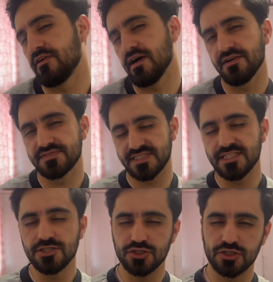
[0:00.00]
I've
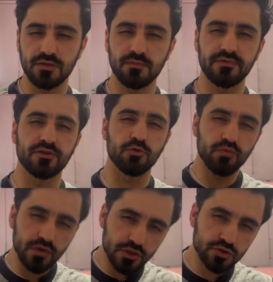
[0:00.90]
seen some of the
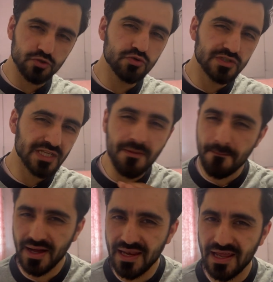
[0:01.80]
worst rules in
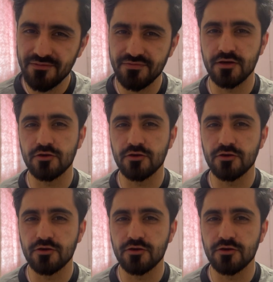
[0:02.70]
my life here.